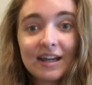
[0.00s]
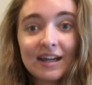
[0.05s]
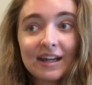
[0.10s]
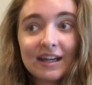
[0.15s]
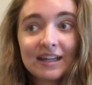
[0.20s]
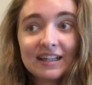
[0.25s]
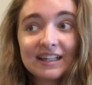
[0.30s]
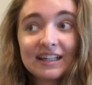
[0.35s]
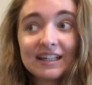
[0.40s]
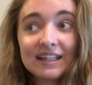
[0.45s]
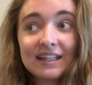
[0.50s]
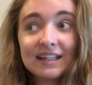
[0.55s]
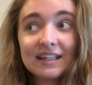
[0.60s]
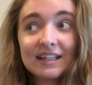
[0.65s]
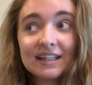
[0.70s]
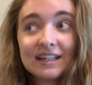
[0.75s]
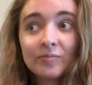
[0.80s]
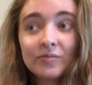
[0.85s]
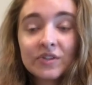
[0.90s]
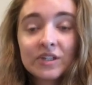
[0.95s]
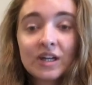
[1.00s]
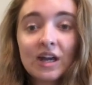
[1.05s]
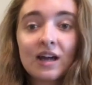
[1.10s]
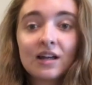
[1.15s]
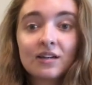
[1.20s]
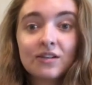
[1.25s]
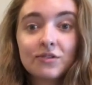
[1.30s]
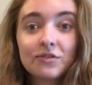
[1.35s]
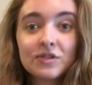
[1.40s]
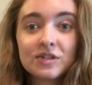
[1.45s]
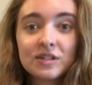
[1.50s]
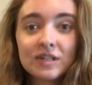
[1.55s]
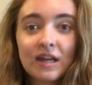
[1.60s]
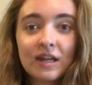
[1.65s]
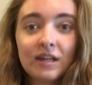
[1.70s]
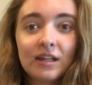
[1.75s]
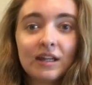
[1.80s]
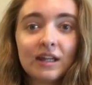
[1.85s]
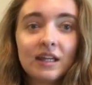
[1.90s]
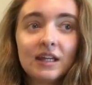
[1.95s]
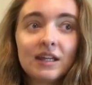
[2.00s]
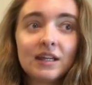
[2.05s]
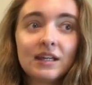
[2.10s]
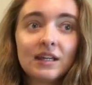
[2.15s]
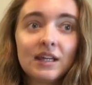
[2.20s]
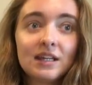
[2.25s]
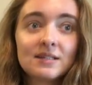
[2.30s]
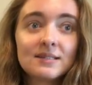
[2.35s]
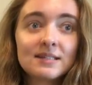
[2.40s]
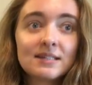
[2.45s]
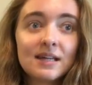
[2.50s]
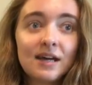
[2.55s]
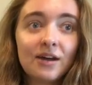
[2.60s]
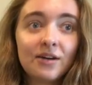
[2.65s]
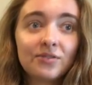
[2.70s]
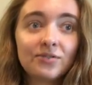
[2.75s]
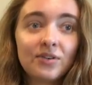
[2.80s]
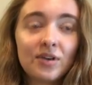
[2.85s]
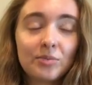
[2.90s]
and I need to kind of settle in and stuff